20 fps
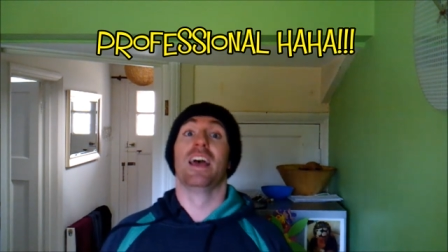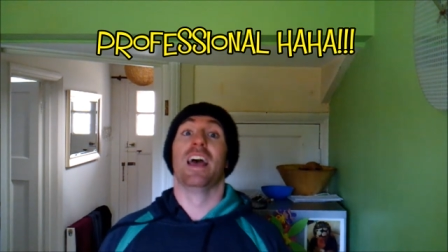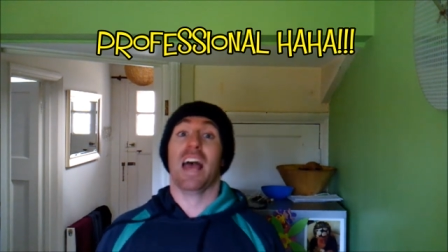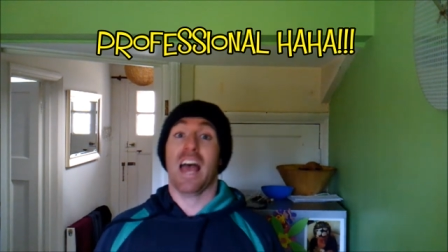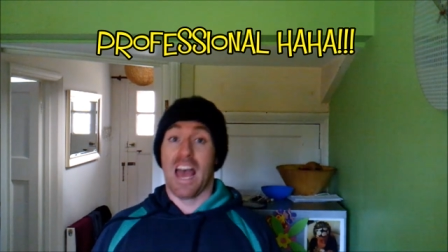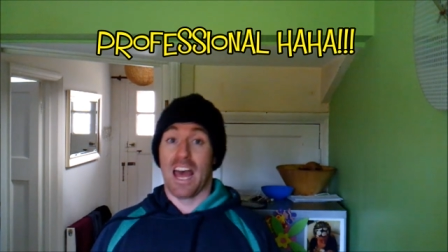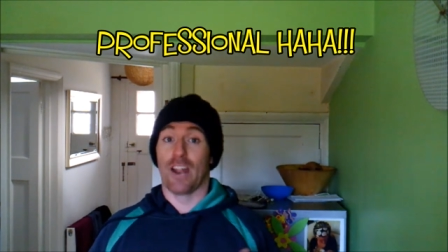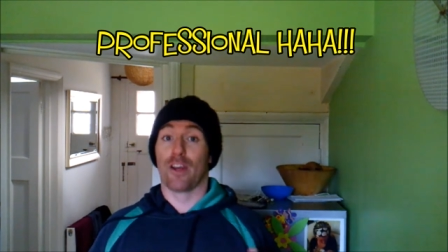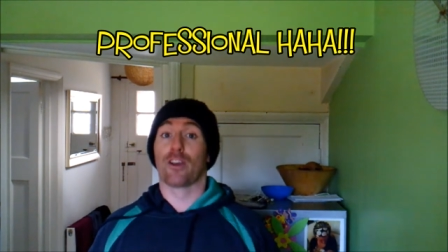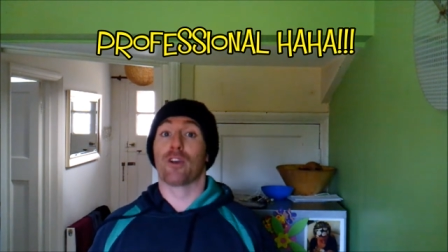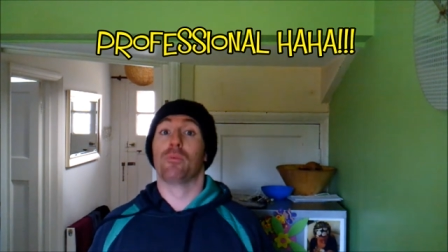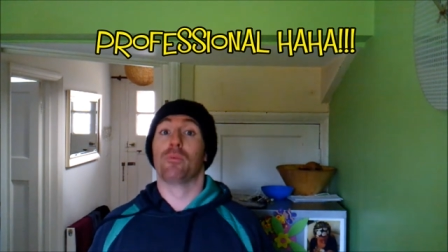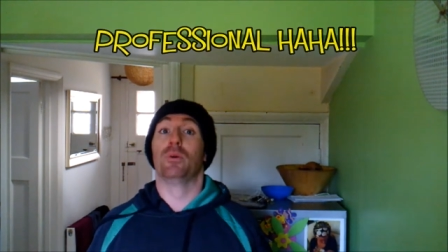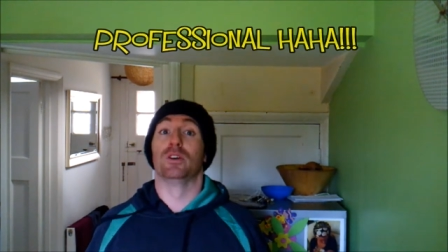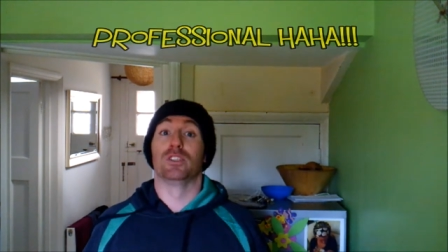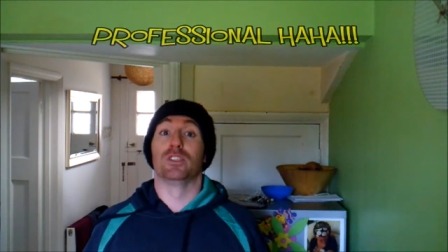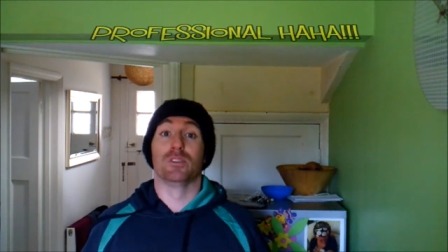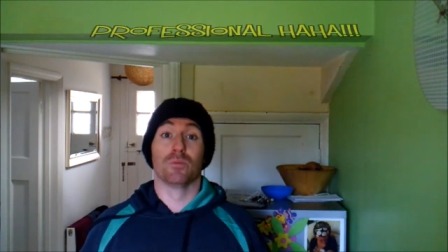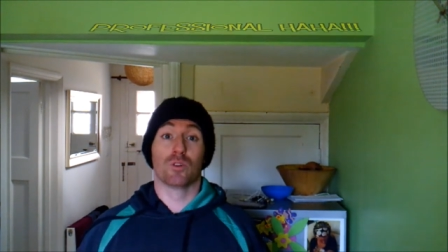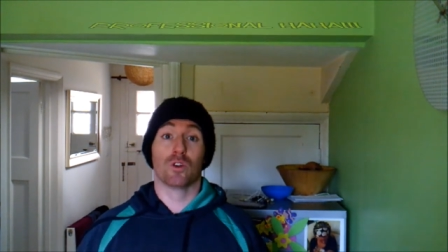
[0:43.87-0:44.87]
and I can put
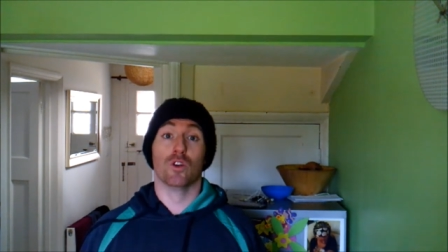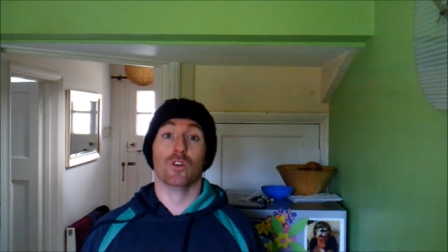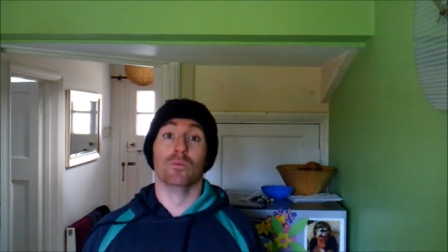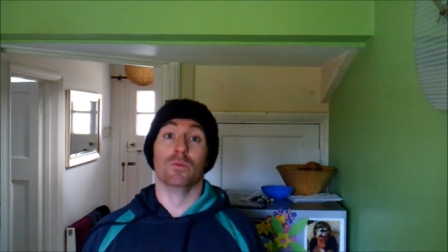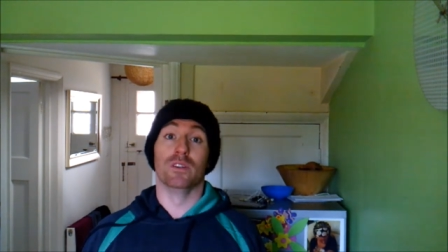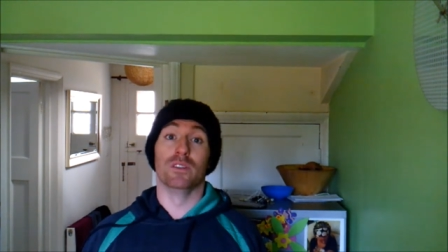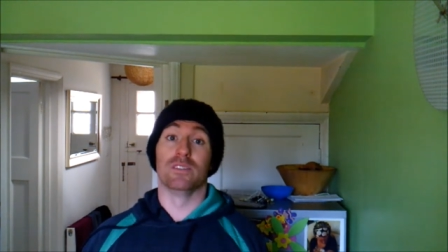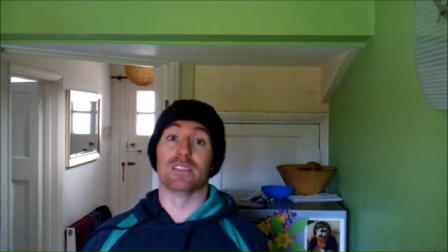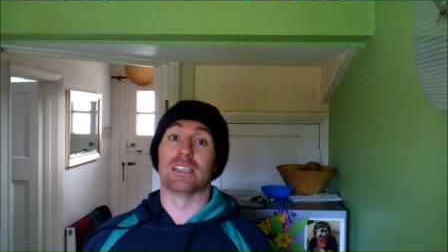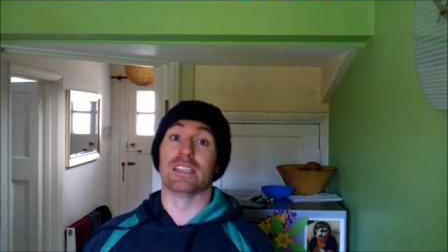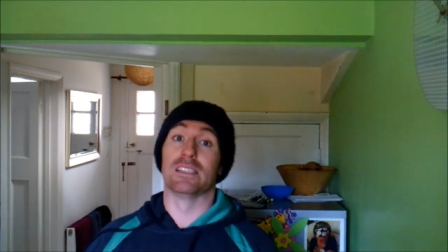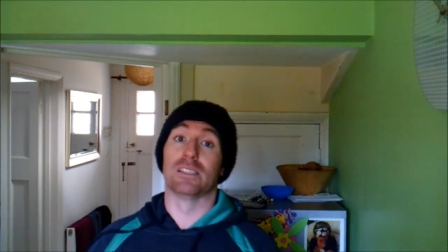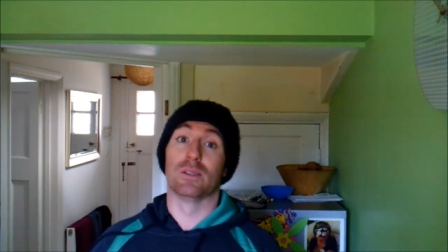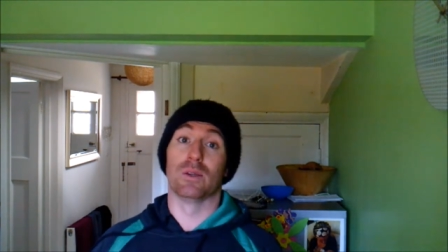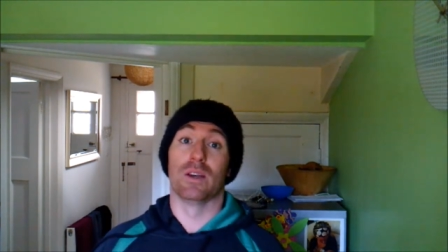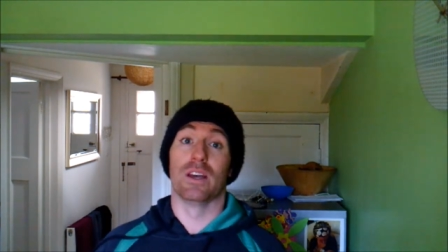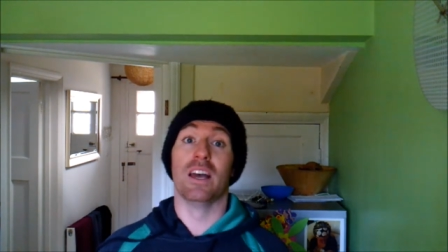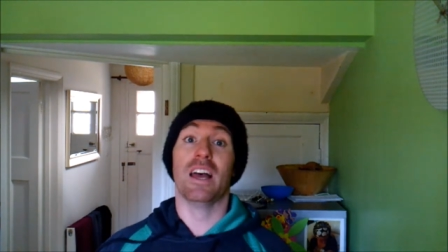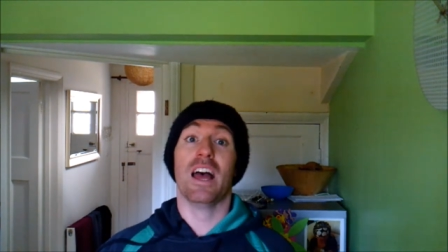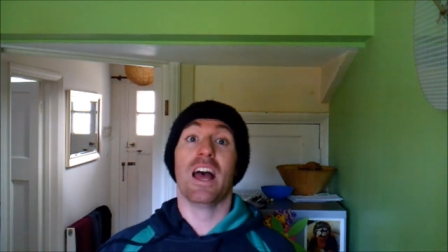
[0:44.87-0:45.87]
some cool moves into
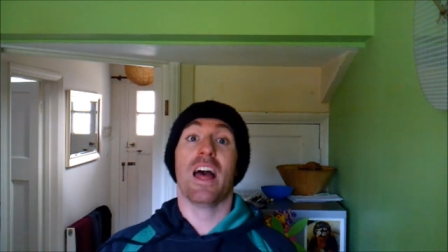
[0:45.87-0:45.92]
it.